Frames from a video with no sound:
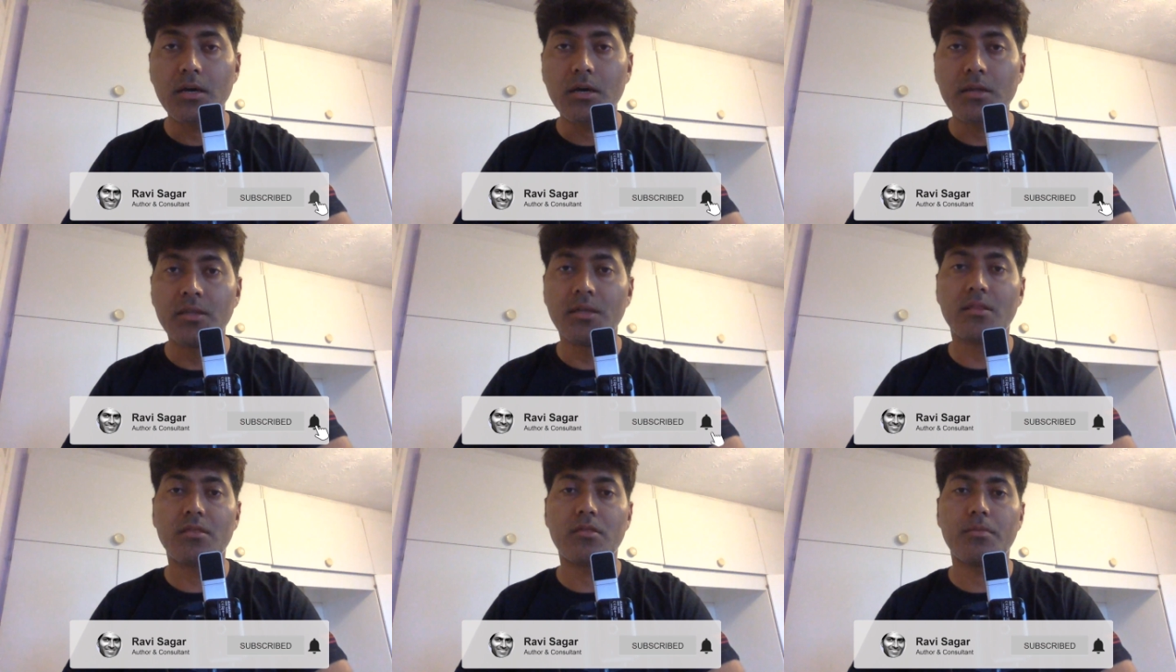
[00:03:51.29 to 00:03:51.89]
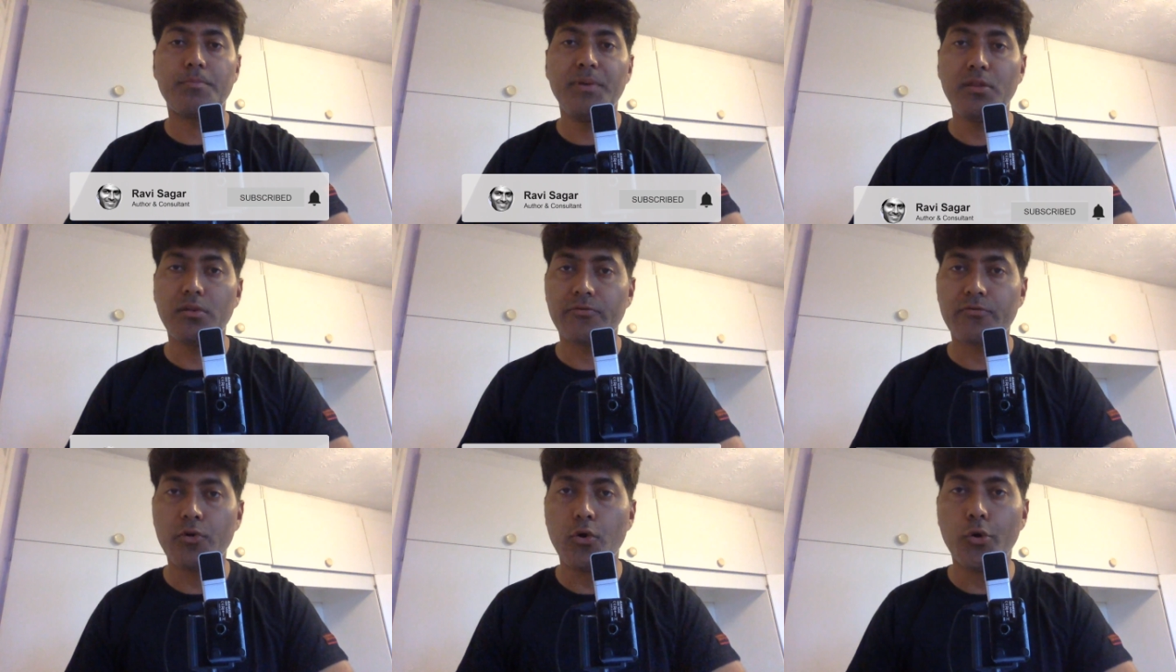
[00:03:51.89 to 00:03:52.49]
this piece
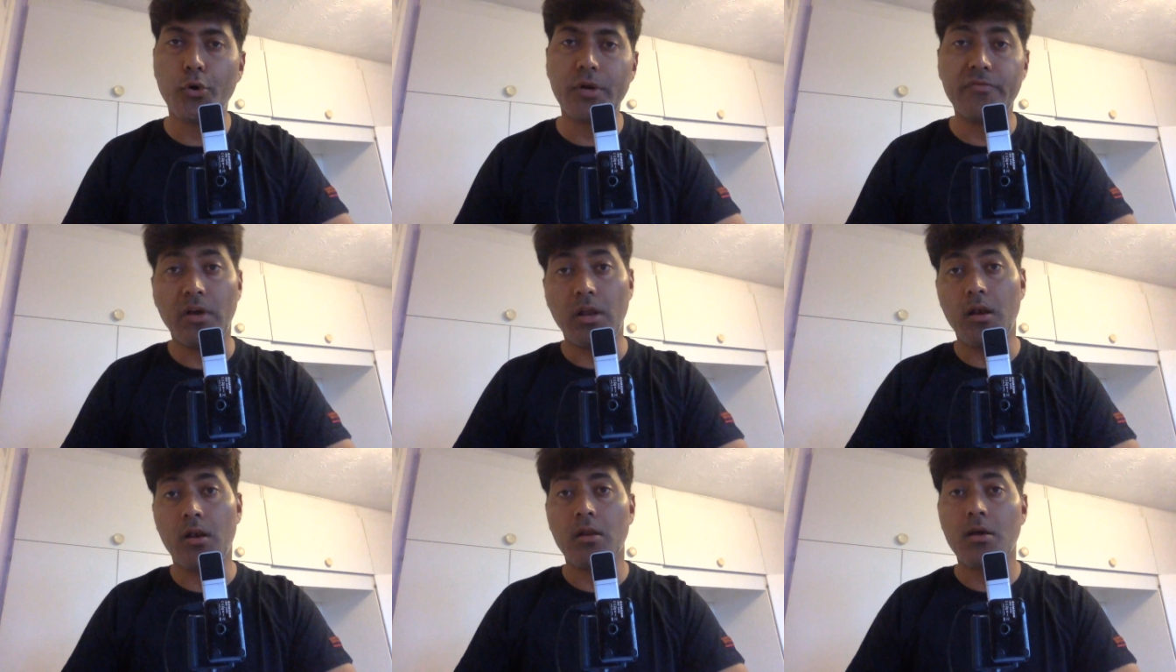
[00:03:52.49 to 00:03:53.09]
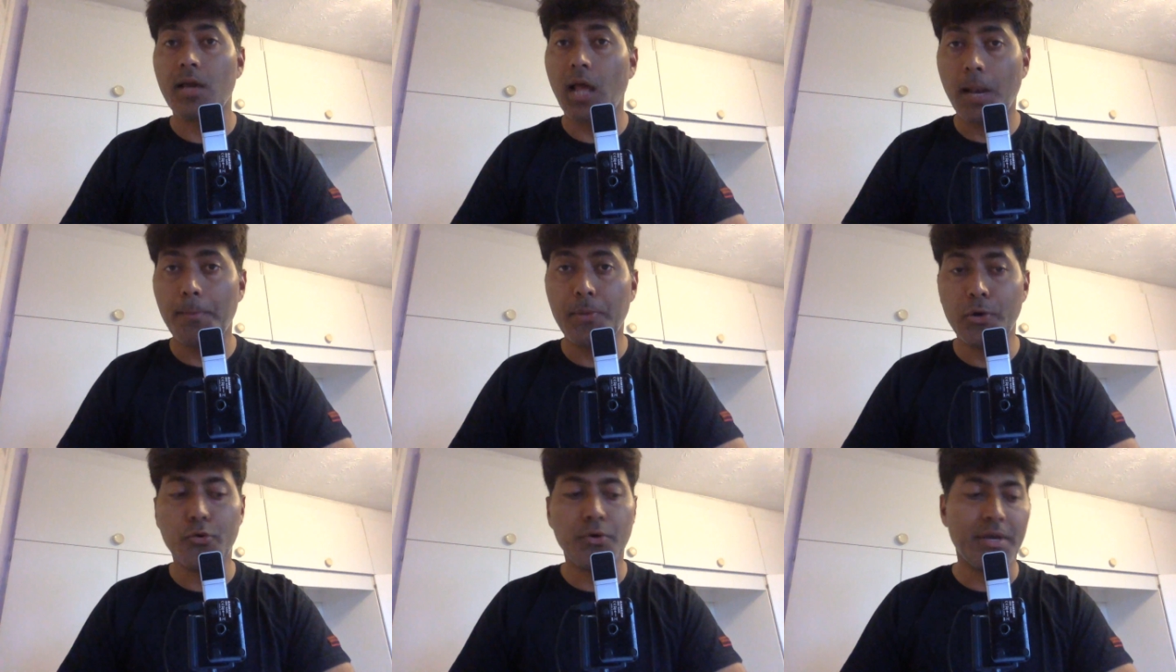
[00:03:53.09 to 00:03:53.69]
of code will help
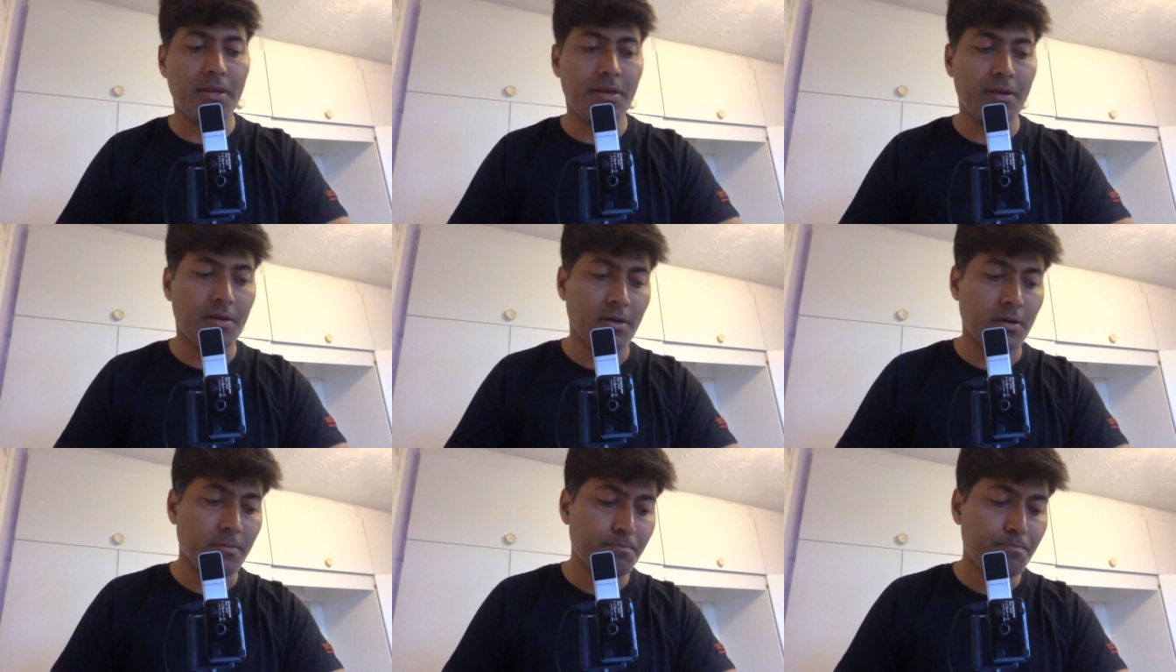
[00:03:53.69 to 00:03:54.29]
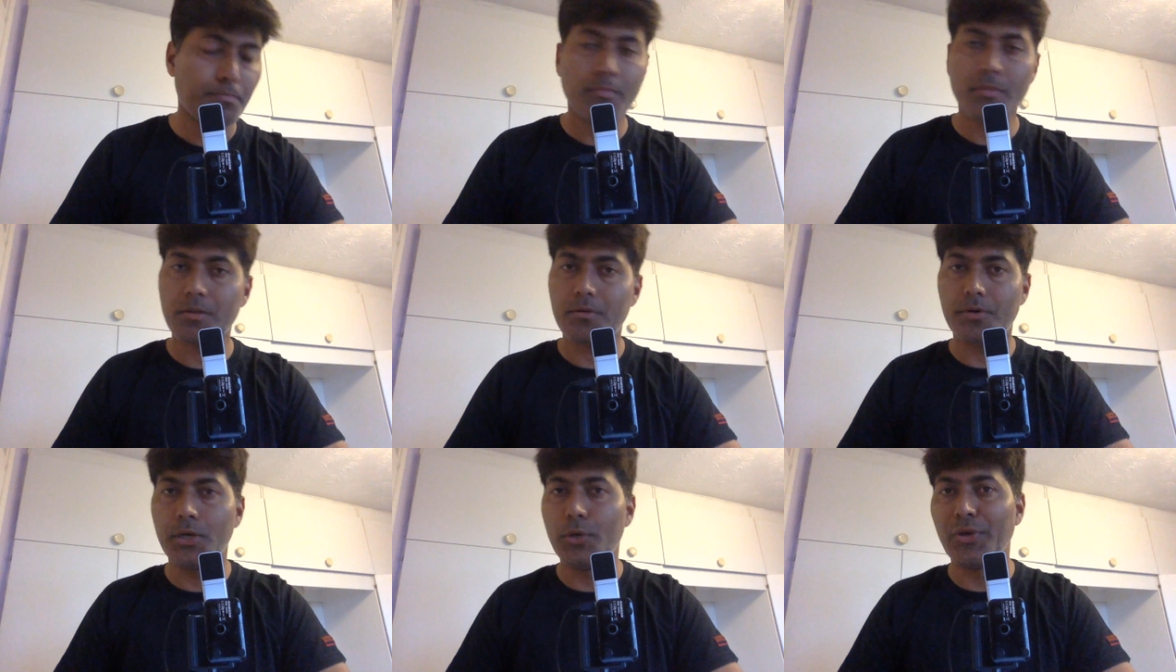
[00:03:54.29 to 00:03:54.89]
you in
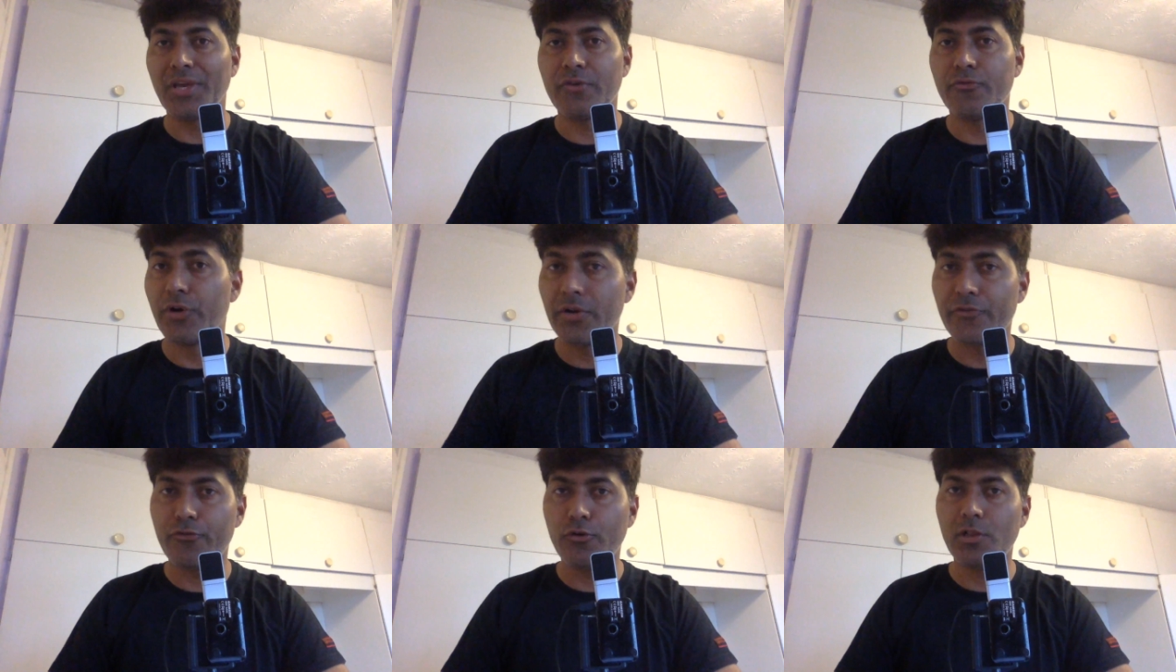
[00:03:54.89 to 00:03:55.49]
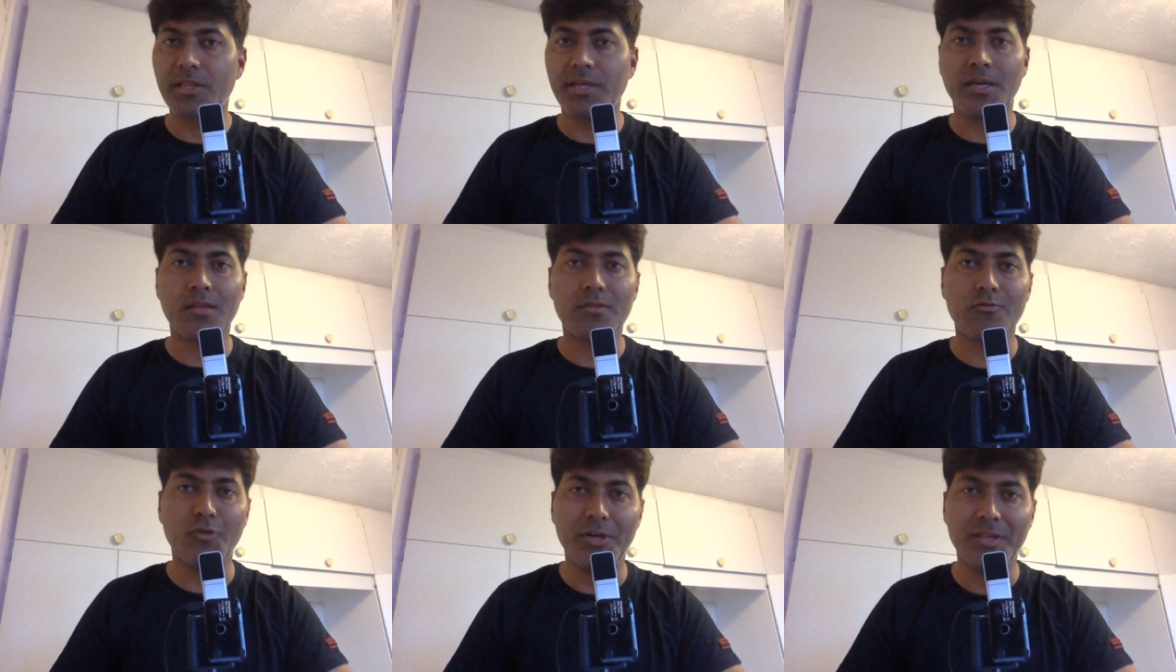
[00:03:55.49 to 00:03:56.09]
doing wonderful
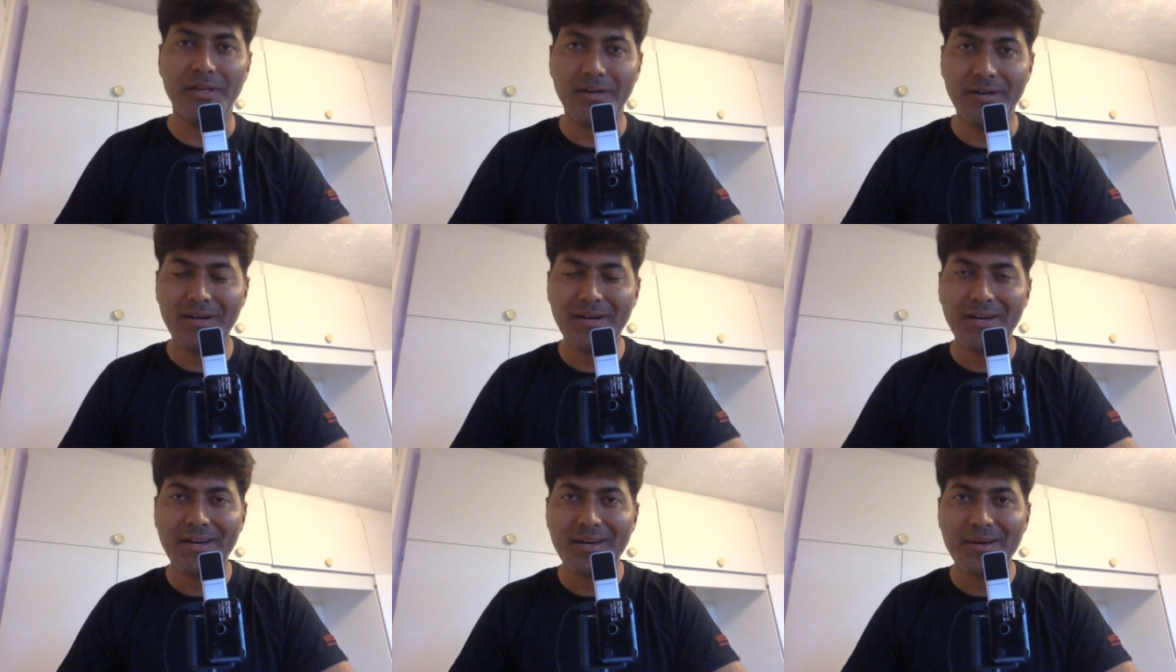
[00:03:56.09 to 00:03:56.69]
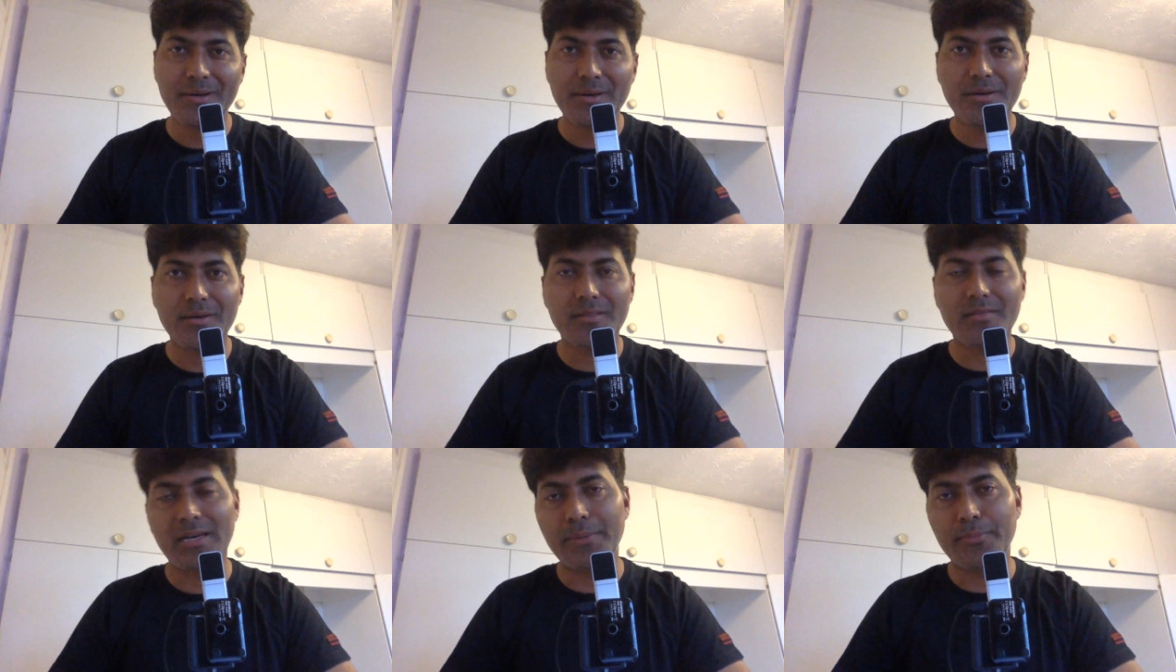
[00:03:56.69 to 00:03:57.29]
things with
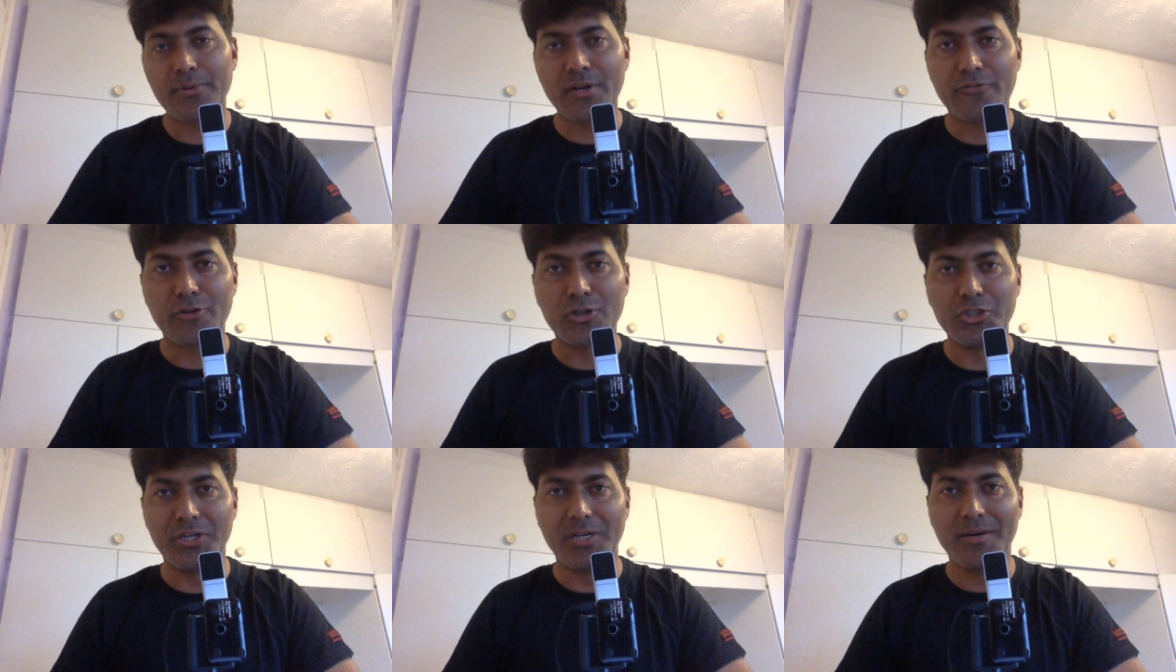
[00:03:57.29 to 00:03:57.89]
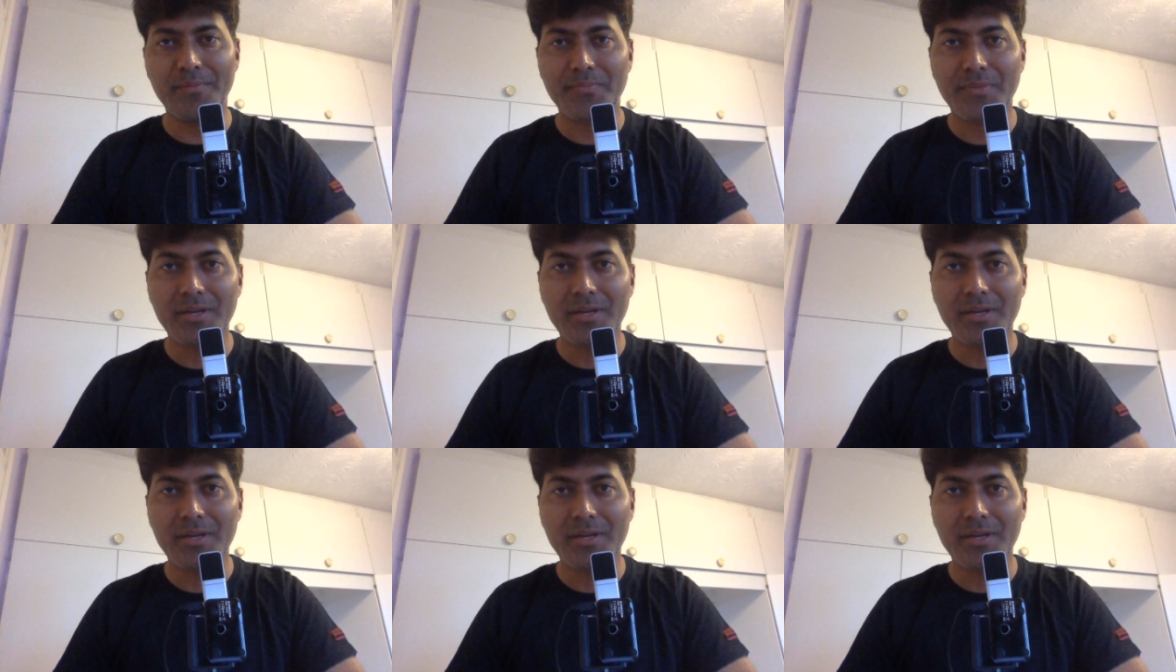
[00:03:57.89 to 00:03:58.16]
ScriptRunner for Jira.